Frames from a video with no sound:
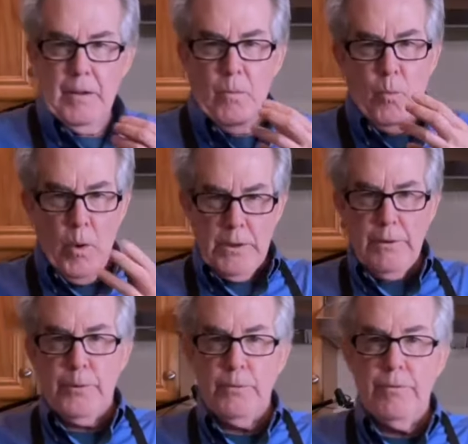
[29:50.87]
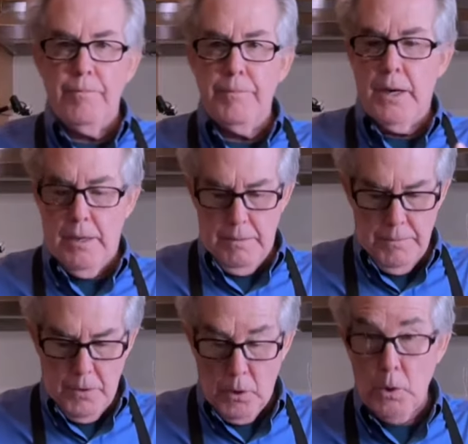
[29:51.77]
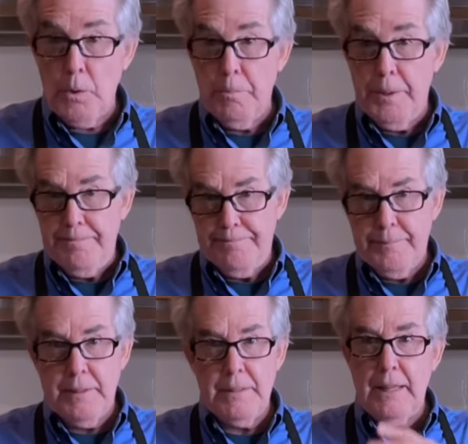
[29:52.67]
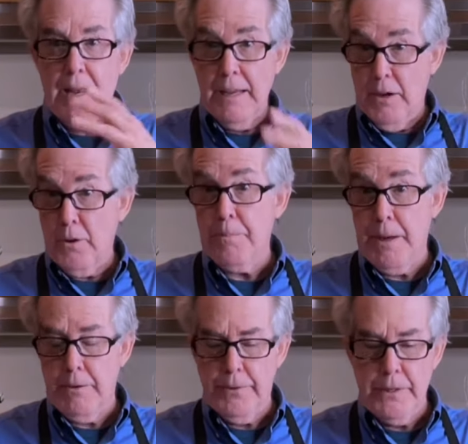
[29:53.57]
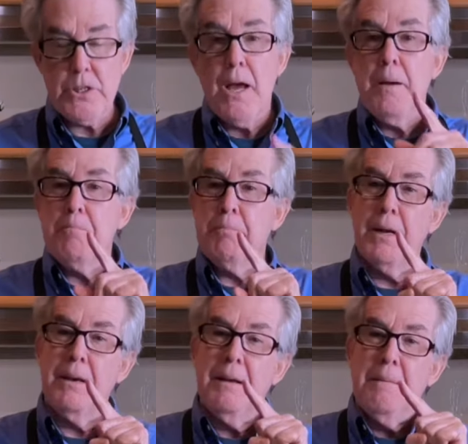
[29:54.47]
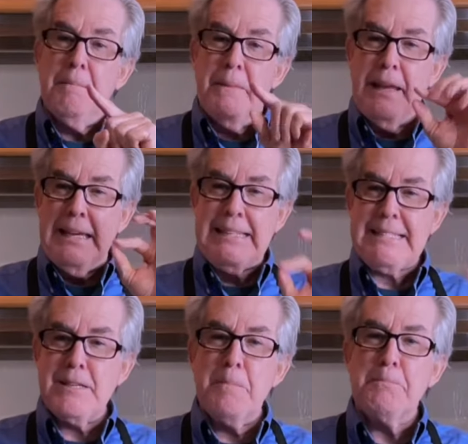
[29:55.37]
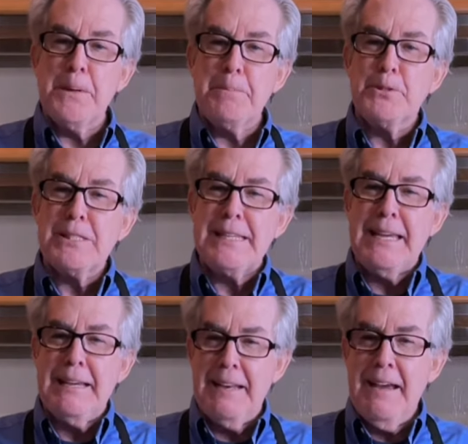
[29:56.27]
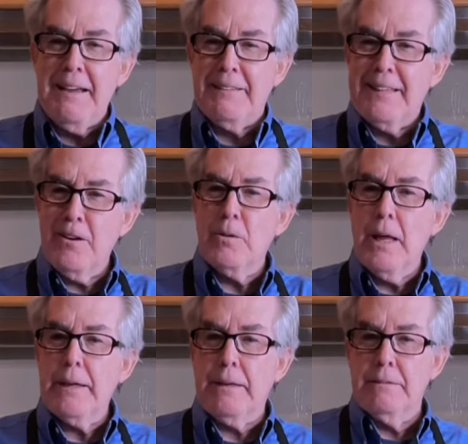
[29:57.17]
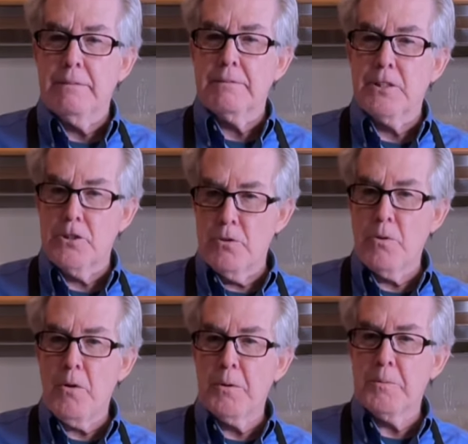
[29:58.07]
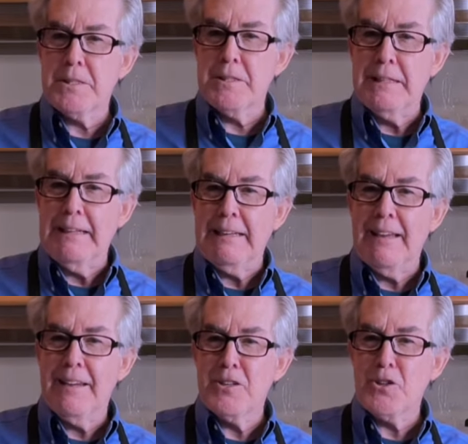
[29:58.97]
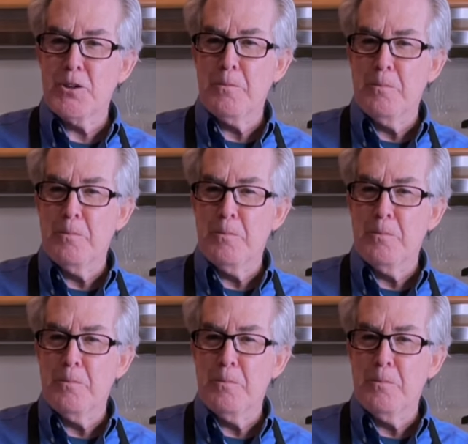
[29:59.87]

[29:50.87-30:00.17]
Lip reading: wonderful herb. A lot of health benefits, but in some people's DNA, they don't like it. Did you know it was a DNA issue?